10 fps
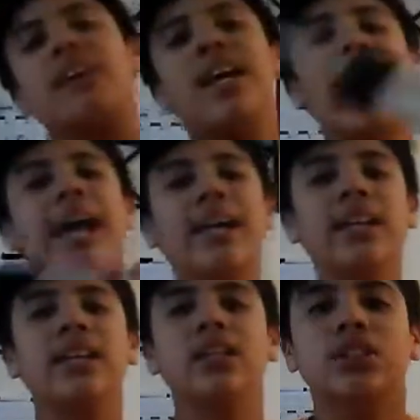okay,
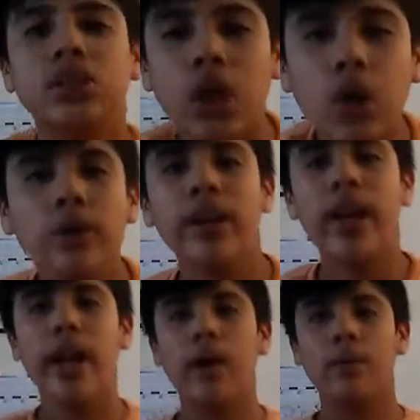so
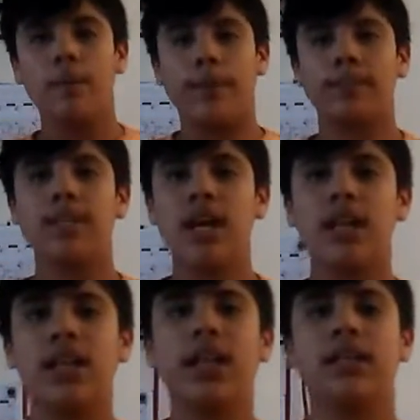now it's
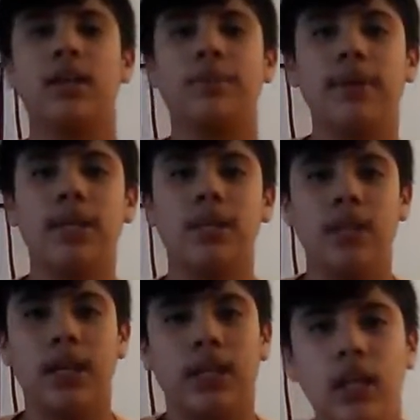not lined up. I
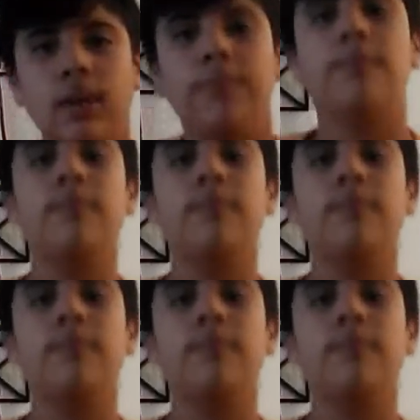didn't line it up.